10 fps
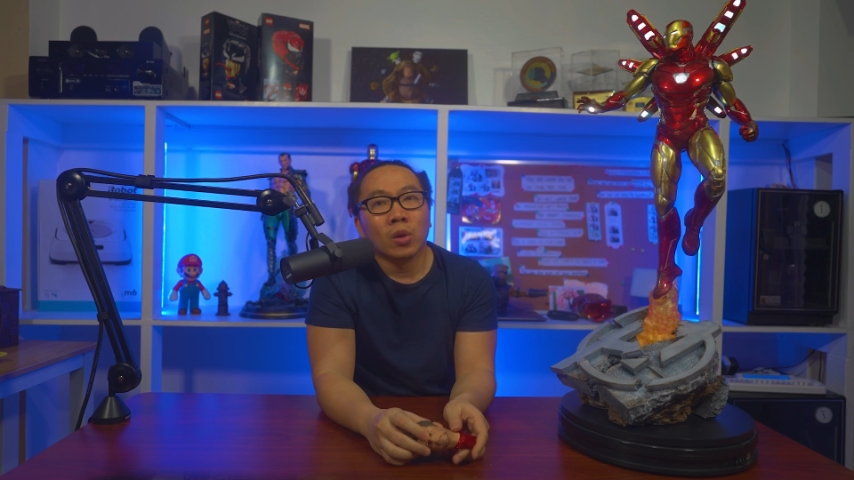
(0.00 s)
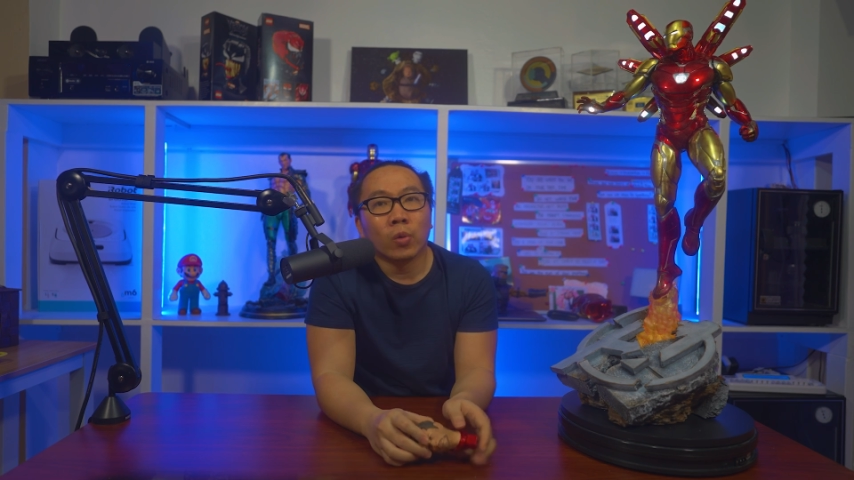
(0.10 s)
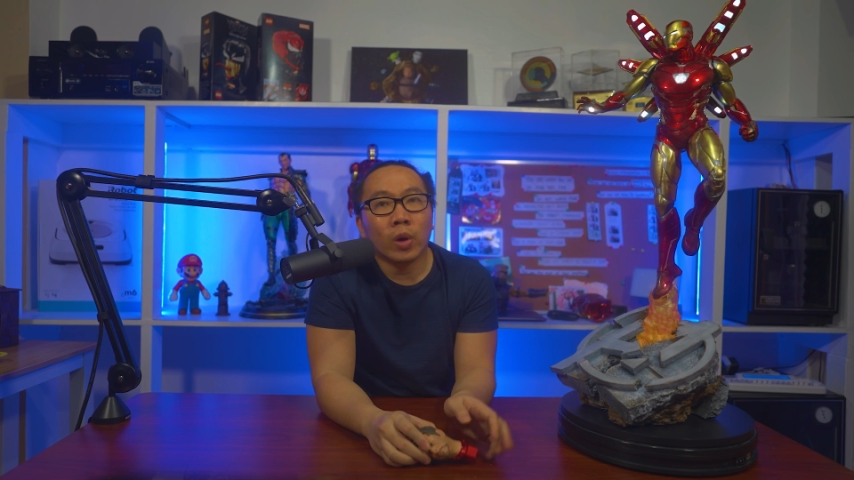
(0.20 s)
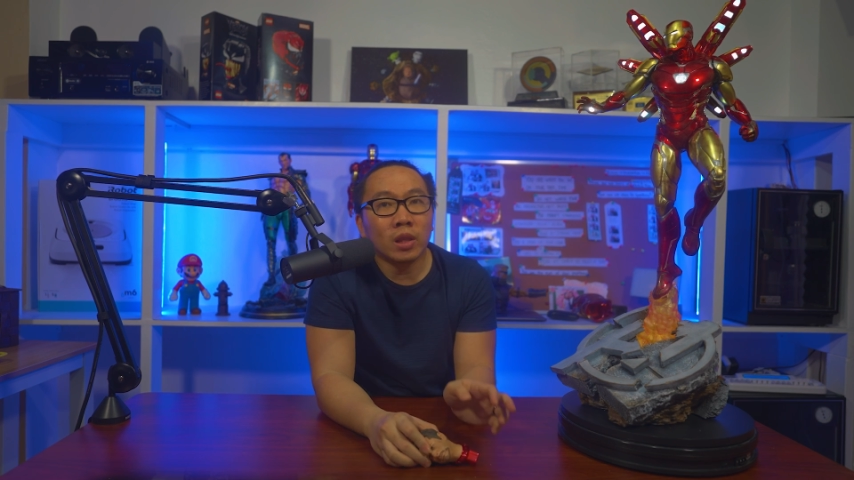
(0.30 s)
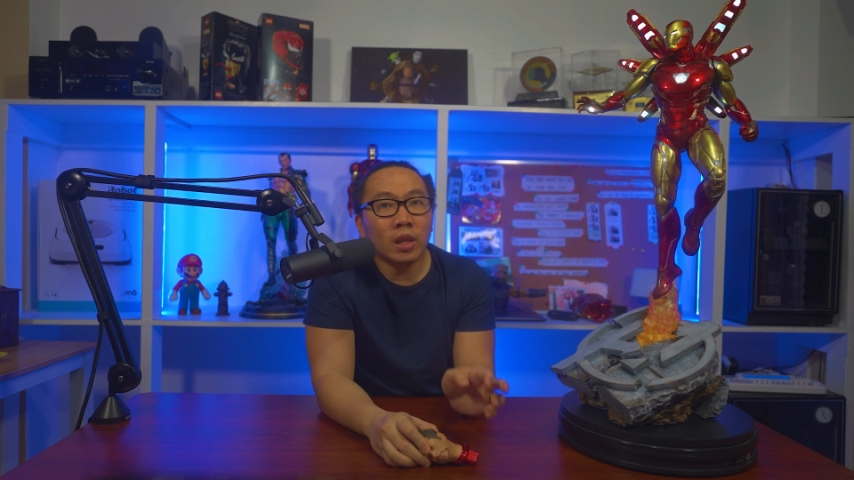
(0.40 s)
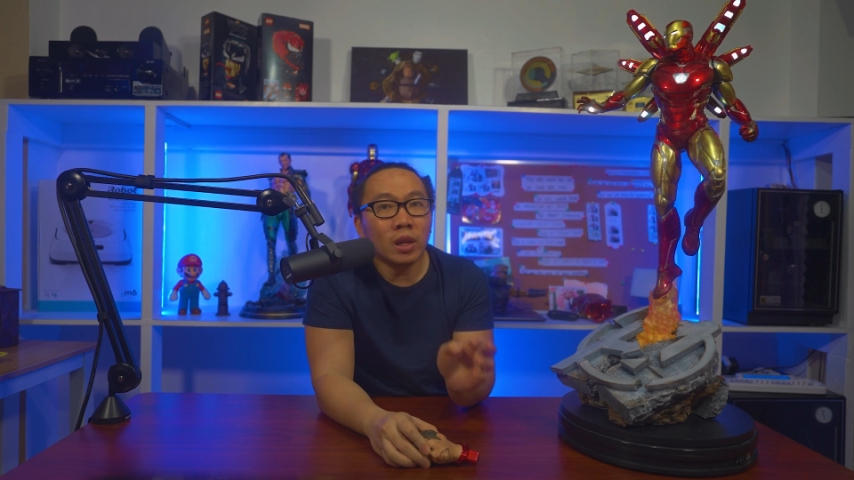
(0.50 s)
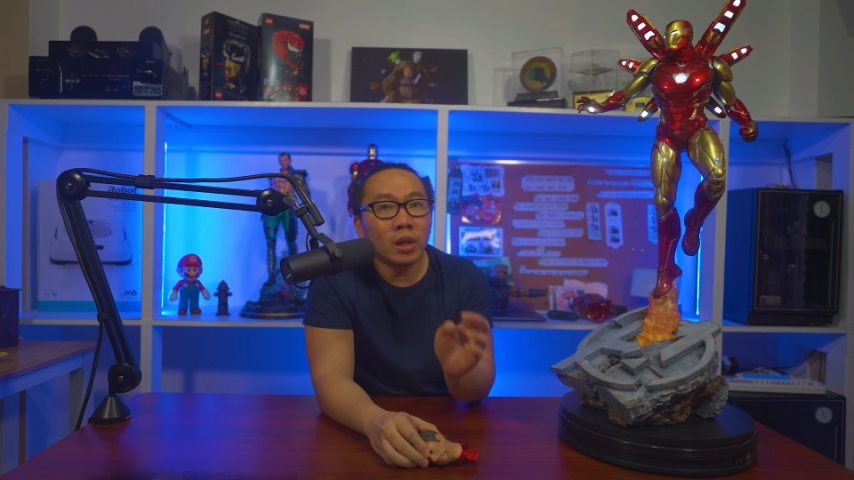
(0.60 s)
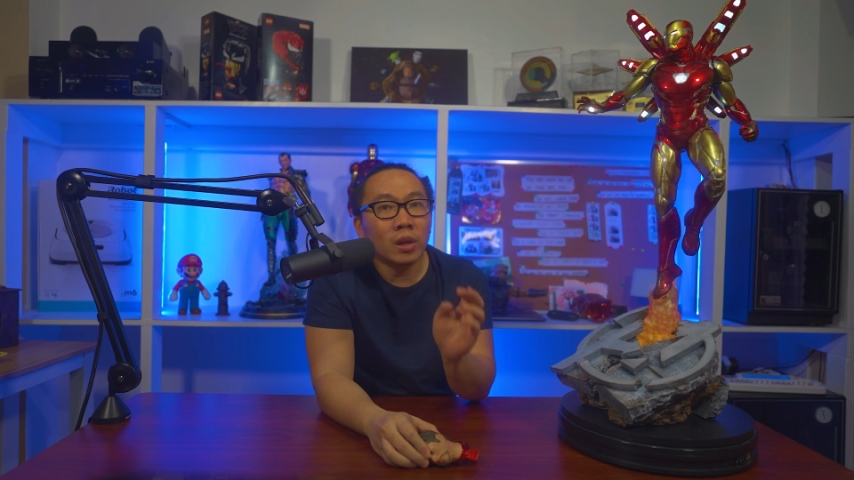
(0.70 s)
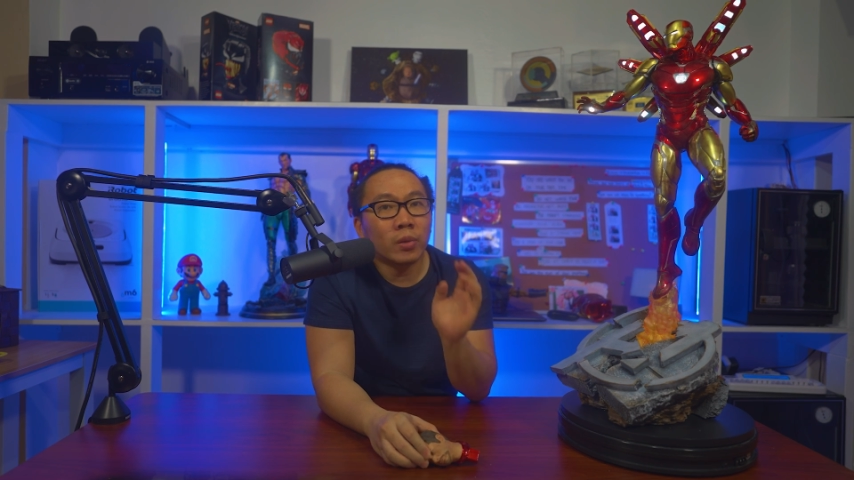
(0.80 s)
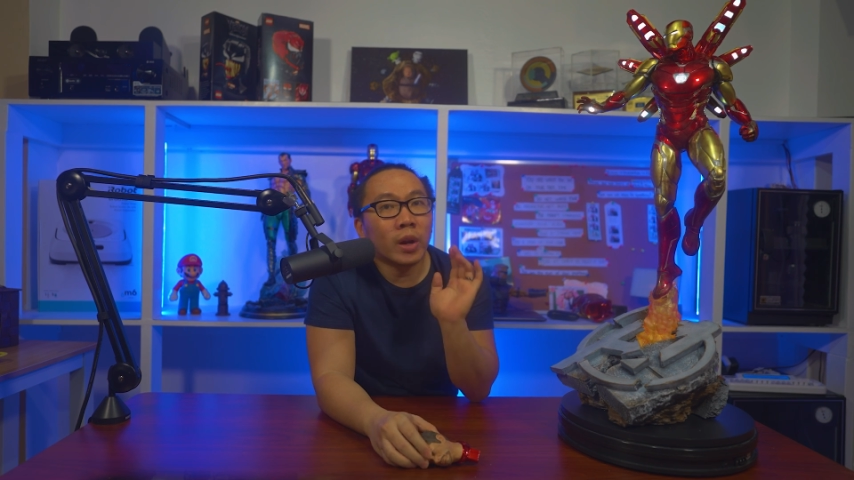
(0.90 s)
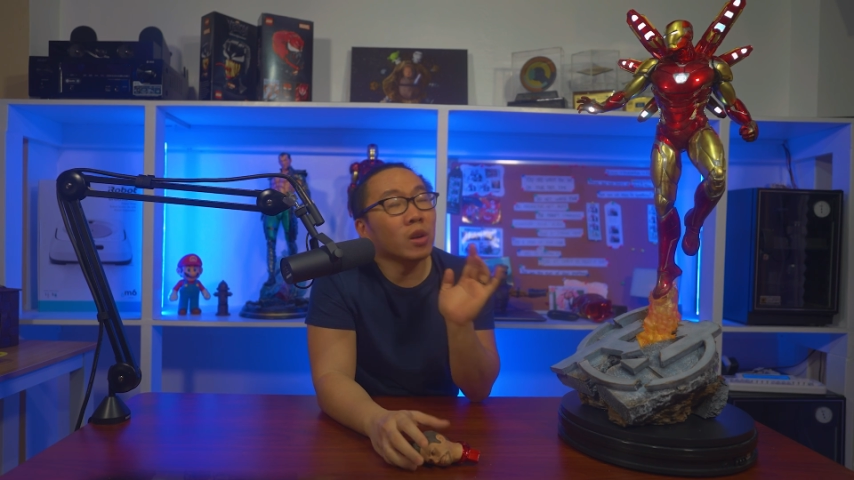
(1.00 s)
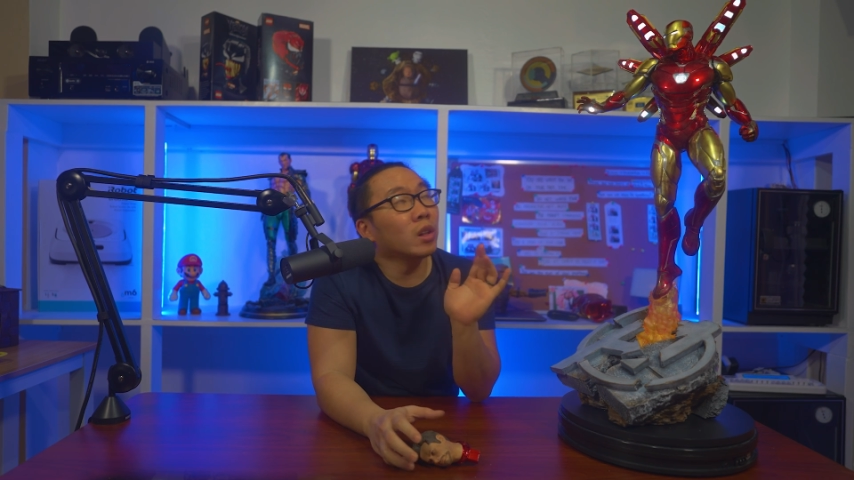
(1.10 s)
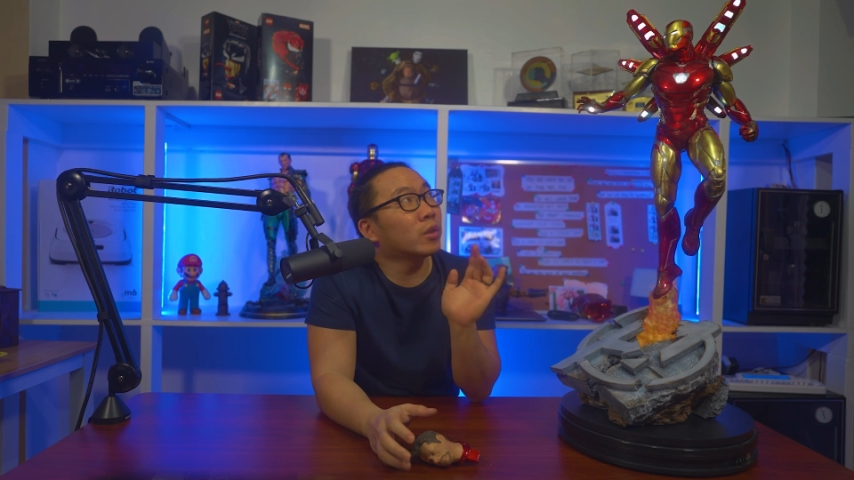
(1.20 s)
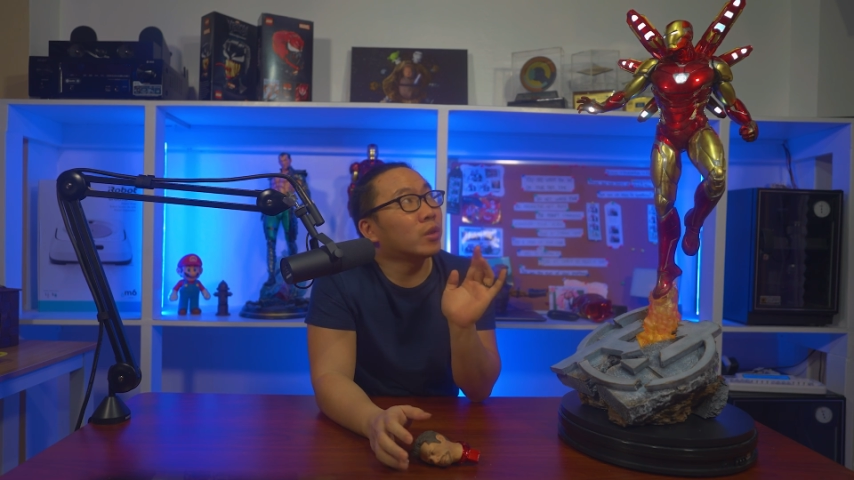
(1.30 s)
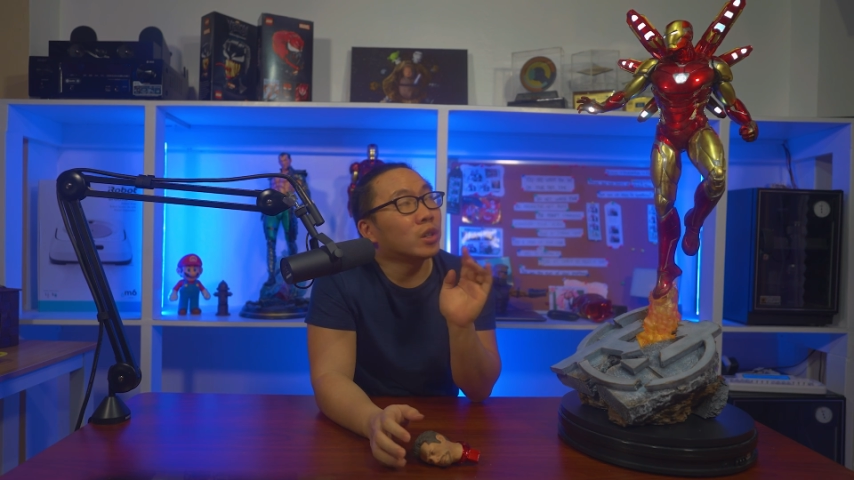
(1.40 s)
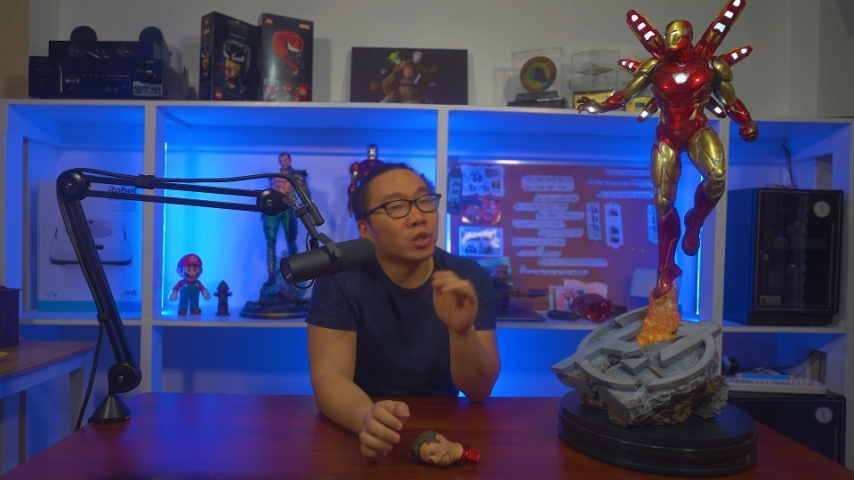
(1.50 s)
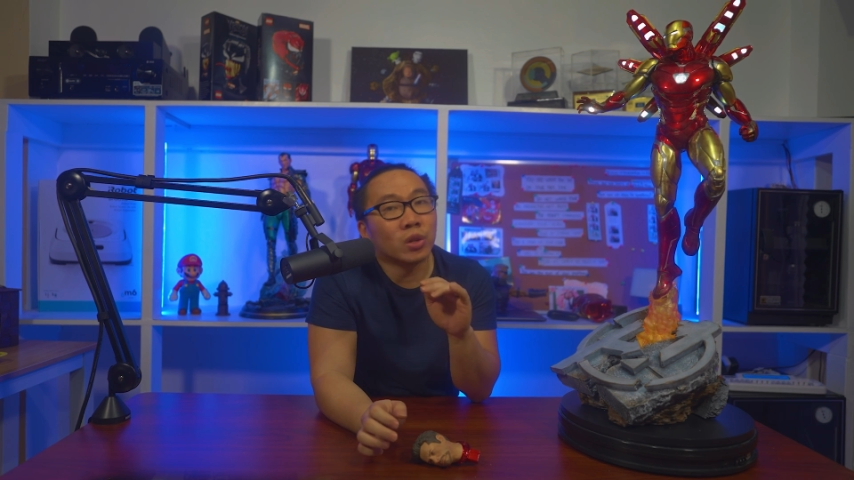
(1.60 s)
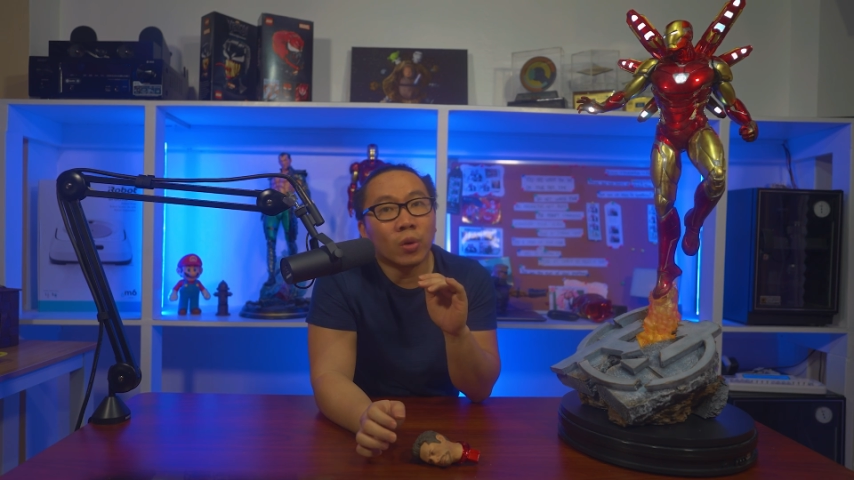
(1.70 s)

While the regular version